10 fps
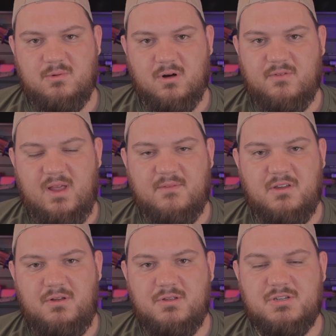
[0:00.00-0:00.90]
where if you have
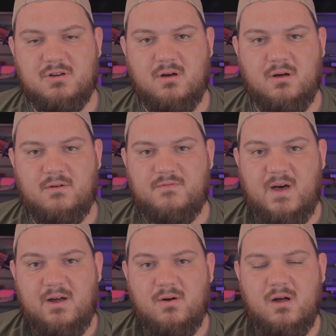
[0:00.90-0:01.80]
to use your
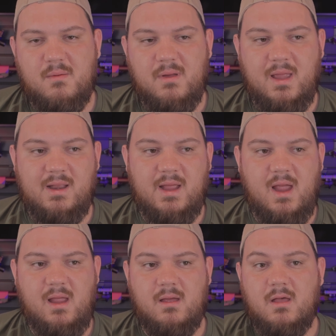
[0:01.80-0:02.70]
firearm in
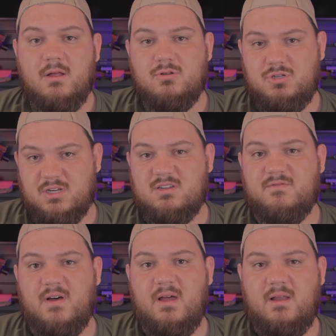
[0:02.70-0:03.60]
a
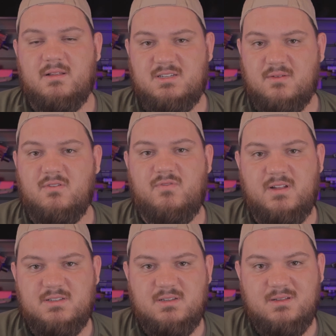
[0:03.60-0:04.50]
justified
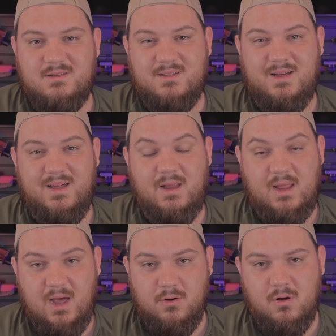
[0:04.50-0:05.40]
self-defense
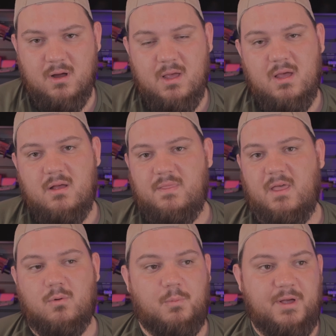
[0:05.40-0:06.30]
encounter,
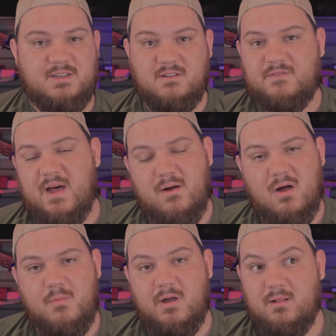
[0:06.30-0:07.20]
they'll replace the
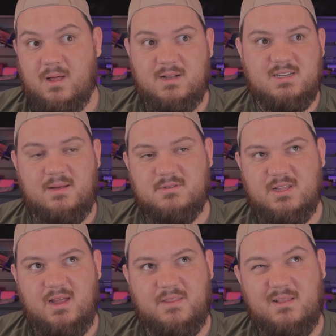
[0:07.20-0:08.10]
firearm. And a lot of times
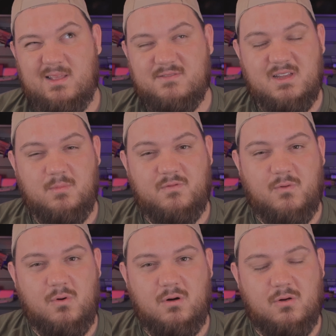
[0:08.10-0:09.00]
I think they've said
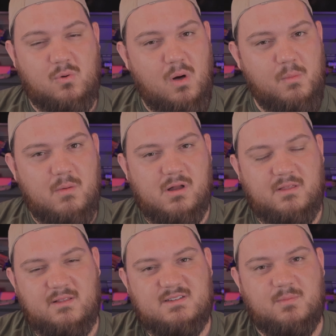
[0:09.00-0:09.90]
before, don't quote me, but I
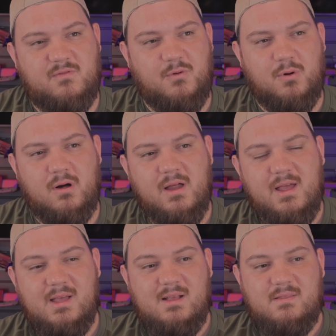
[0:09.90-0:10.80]
think they said before
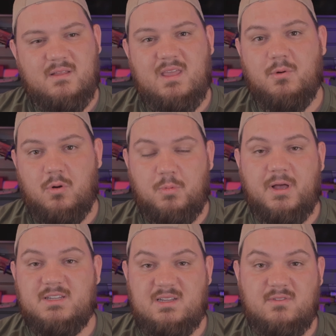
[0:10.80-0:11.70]
that they would
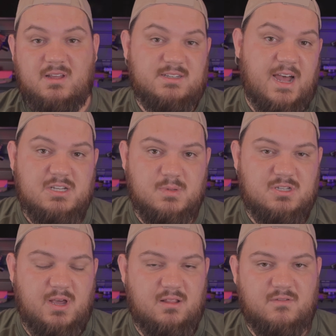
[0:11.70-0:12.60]
replace even the
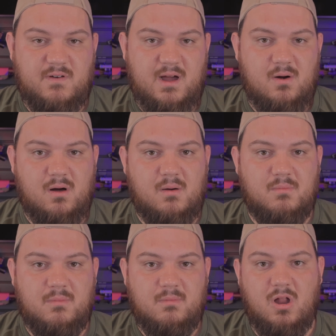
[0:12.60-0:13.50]
attachments you had on the
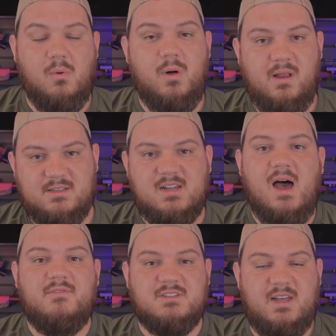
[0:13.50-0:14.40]
firearm, you know, when it's
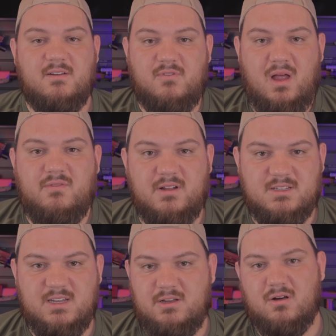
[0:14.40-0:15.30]
confiscated for
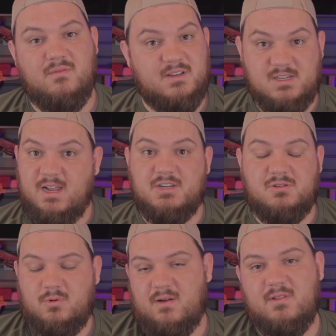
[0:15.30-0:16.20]
evidence in your
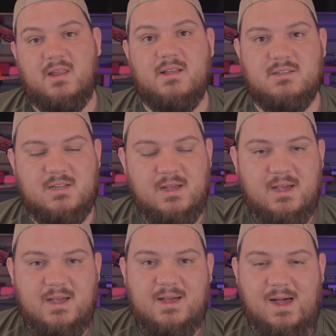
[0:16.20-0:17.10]
investigation, whatever that is.
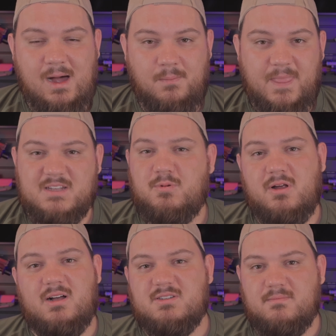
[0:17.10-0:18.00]
That's
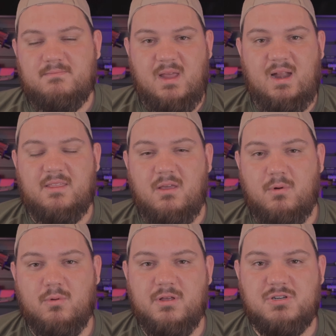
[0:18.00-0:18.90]
pretty awesome. And I think
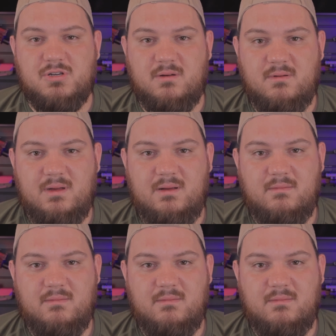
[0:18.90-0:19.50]
we really should,